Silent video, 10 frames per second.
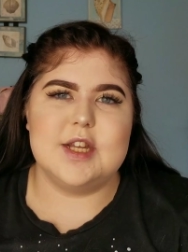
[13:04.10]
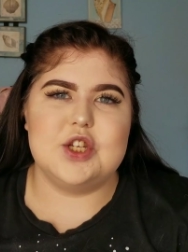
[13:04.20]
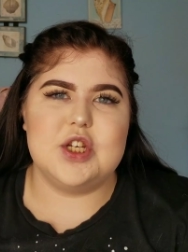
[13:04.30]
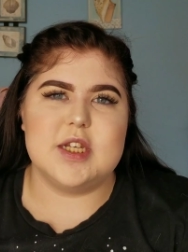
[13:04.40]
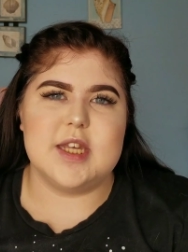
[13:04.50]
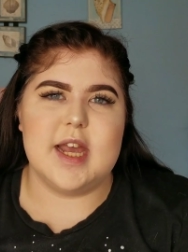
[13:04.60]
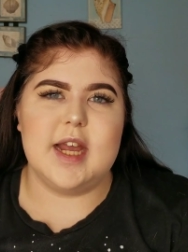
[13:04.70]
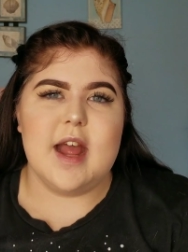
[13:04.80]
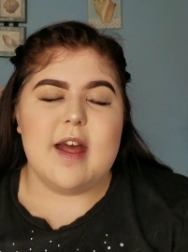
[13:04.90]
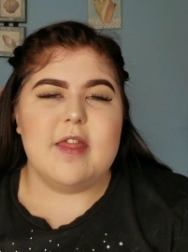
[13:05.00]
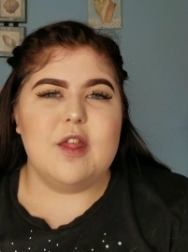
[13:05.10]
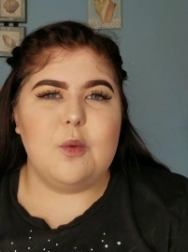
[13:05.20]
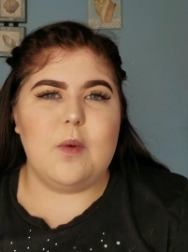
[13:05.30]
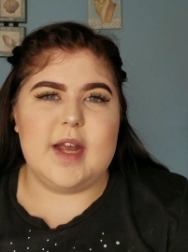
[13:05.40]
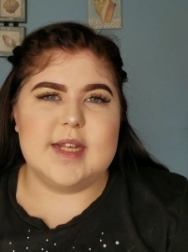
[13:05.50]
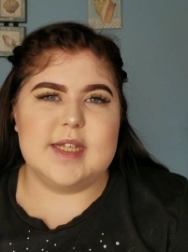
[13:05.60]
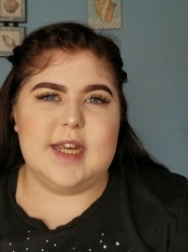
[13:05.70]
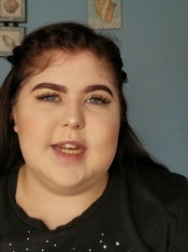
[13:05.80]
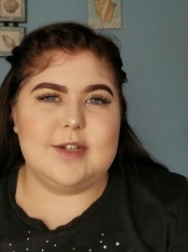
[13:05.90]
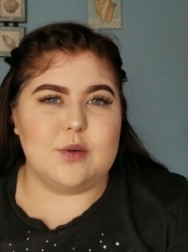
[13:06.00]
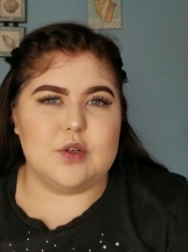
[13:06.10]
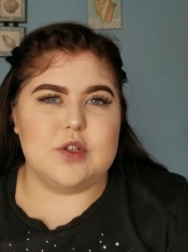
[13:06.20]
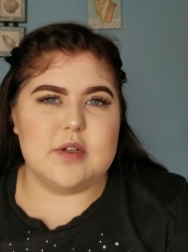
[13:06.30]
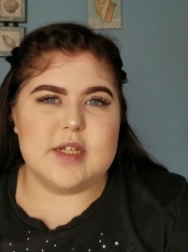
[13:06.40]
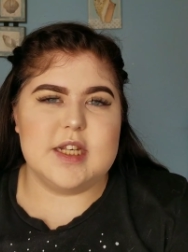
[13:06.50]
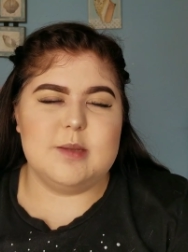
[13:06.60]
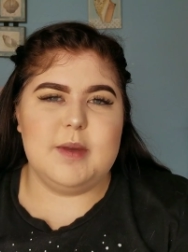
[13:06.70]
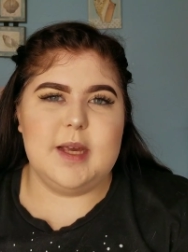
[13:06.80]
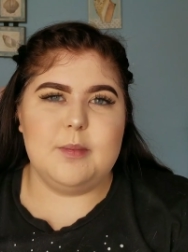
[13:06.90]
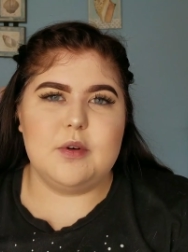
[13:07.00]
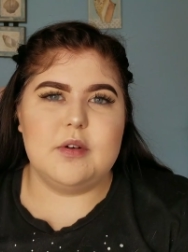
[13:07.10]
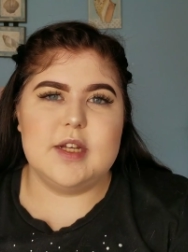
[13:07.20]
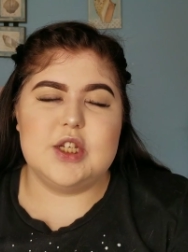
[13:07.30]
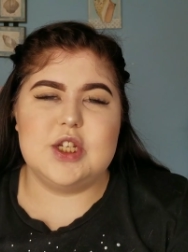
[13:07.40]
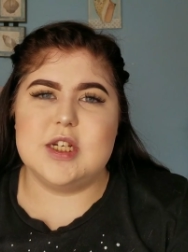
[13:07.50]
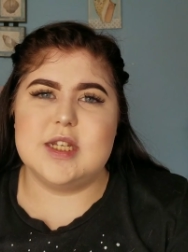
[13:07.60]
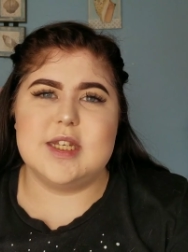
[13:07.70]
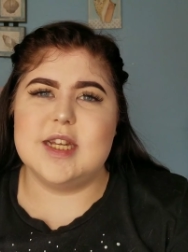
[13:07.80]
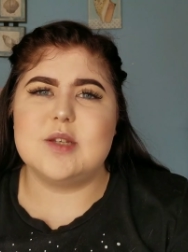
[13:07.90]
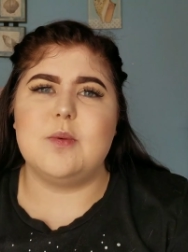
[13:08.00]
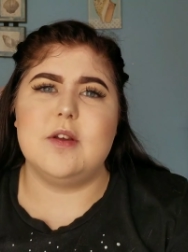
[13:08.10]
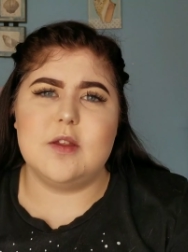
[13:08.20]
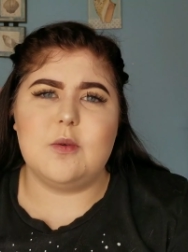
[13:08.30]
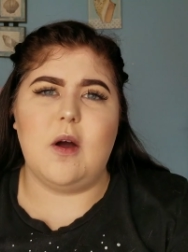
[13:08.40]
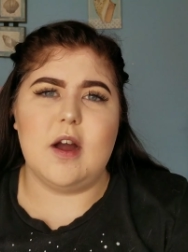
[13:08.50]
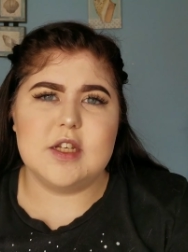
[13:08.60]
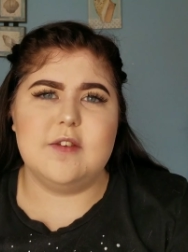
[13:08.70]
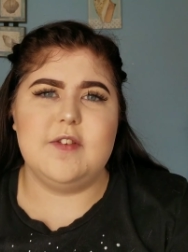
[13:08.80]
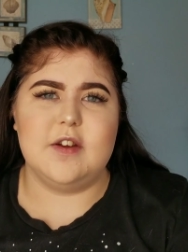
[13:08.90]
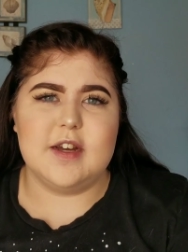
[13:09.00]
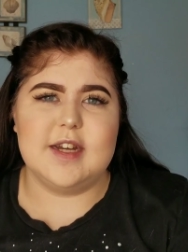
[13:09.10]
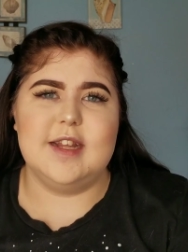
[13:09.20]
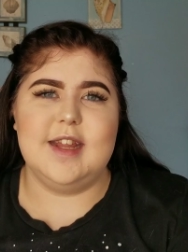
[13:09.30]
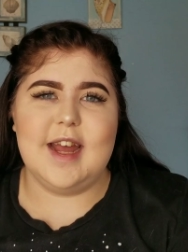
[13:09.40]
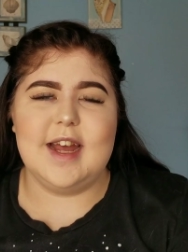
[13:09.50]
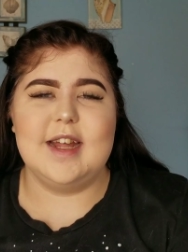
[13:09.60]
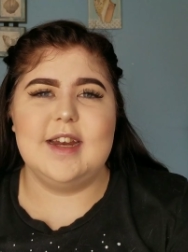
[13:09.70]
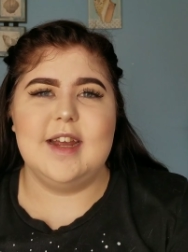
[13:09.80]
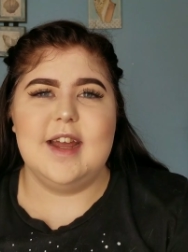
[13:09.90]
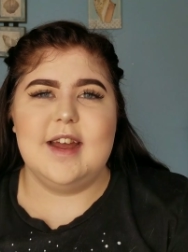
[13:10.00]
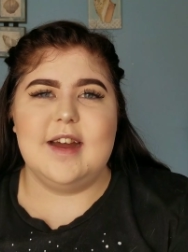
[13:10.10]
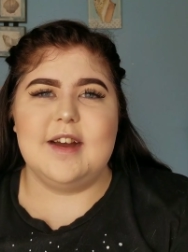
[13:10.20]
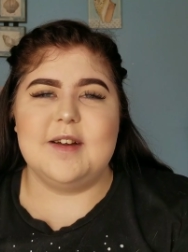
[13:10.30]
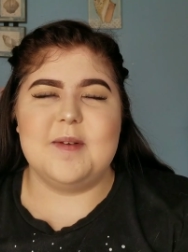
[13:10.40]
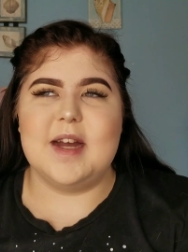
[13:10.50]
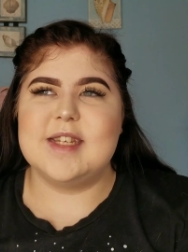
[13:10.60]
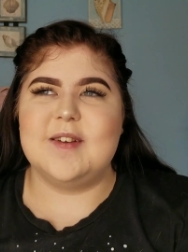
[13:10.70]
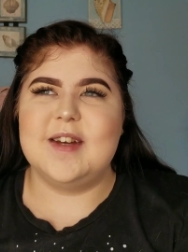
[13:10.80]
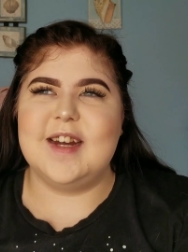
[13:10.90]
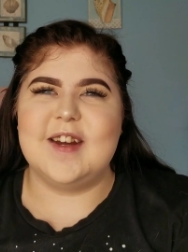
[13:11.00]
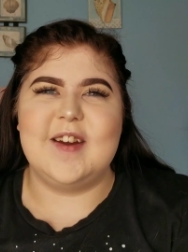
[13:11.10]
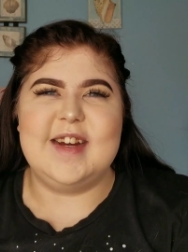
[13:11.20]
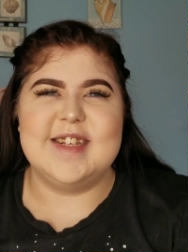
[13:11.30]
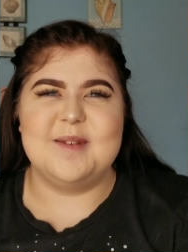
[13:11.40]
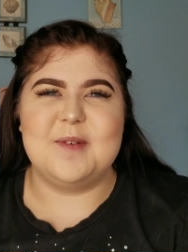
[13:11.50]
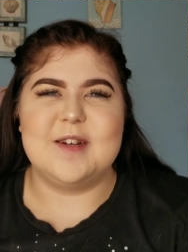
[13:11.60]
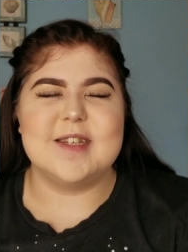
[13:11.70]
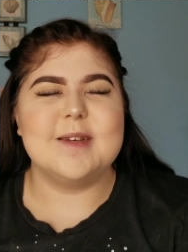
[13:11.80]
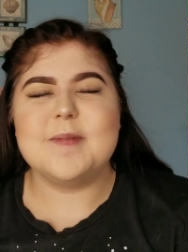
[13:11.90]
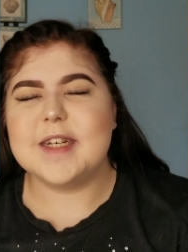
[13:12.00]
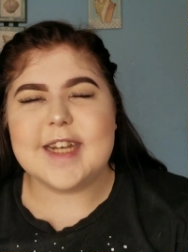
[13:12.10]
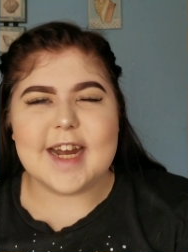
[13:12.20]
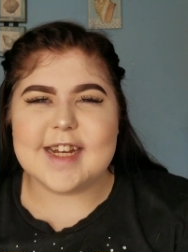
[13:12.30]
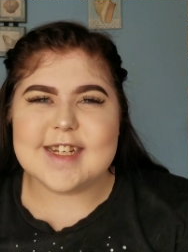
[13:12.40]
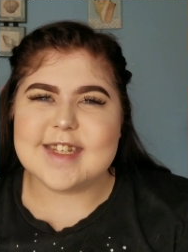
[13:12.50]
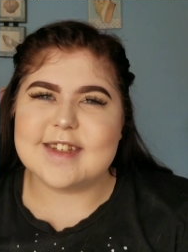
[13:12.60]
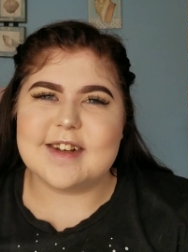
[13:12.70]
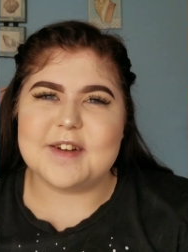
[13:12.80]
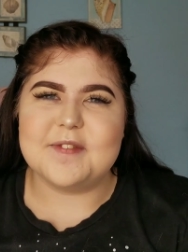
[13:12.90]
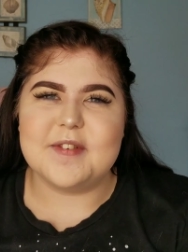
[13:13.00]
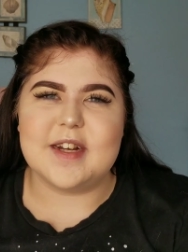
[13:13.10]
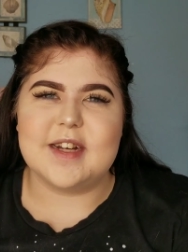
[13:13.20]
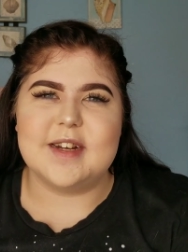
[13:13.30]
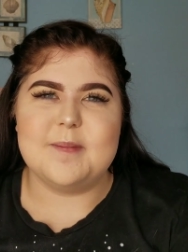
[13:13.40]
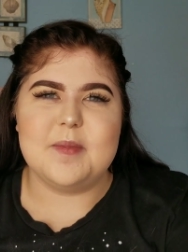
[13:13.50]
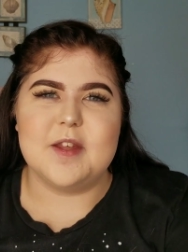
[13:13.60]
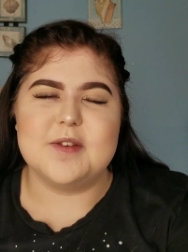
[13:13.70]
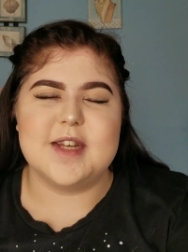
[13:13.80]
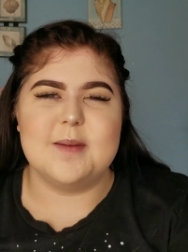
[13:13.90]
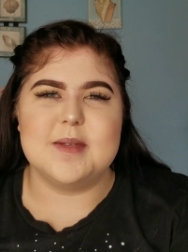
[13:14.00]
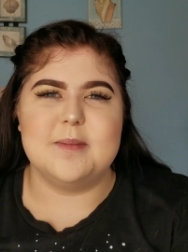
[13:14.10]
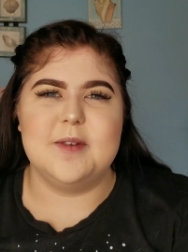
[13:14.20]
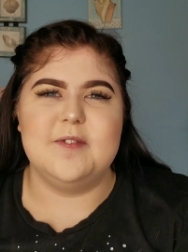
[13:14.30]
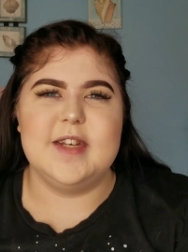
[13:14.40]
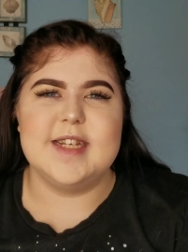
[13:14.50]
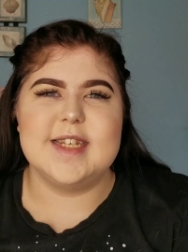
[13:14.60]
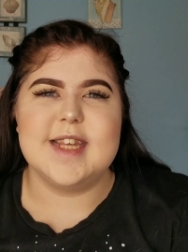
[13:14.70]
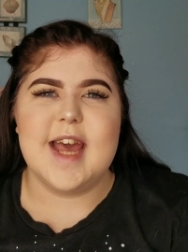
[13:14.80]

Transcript: It's just like the ways that he tortures these people. It's worth a watch if you're into that. I sound like a crazy person, but yeah, I just love those types of movies.